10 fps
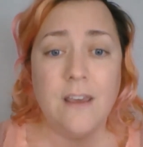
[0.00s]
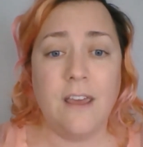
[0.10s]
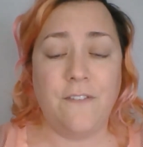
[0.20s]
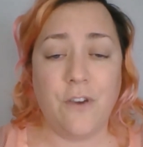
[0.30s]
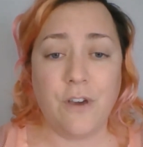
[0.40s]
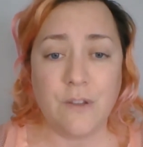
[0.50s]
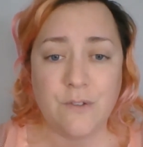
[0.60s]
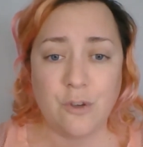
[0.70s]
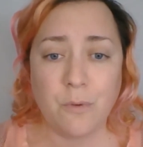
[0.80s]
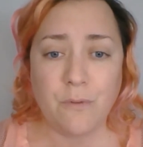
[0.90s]
if you're a
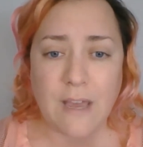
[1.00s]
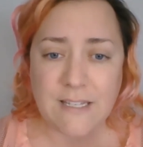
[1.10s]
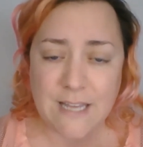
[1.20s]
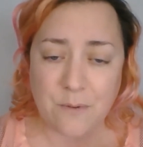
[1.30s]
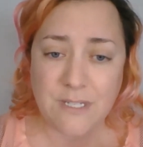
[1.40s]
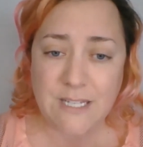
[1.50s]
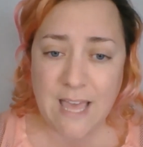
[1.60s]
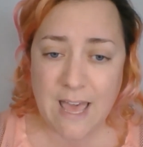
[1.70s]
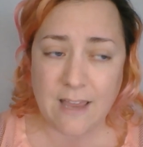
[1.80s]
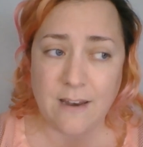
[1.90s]
consumer, write down
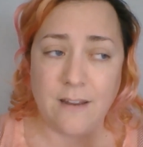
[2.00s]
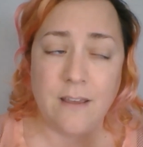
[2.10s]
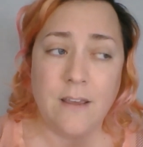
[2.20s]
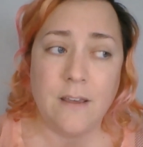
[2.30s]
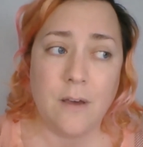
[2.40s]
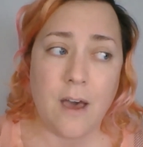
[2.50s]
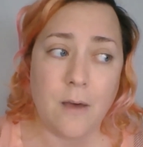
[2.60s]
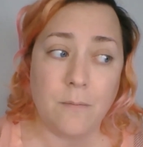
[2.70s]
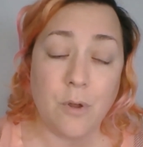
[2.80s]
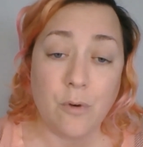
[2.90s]
10
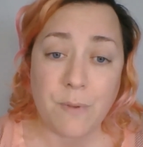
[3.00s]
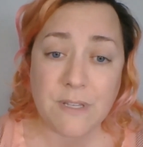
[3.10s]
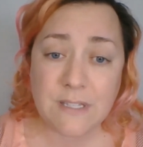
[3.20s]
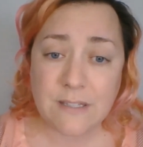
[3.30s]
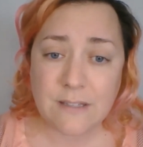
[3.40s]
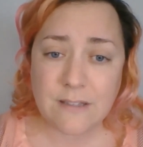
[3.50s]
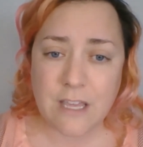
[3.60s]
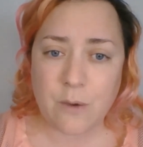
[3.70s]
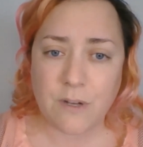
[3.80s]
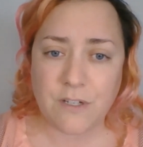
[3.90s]
local businesses that
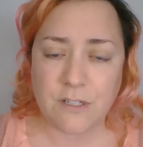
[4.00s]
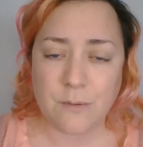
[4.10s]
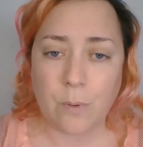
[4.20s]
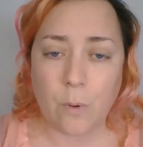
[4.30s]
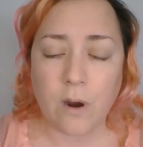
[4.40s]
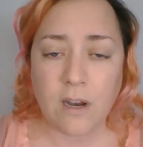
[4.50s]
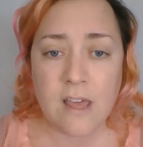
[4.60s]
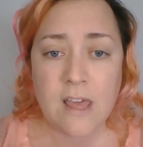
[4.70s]
you want to support.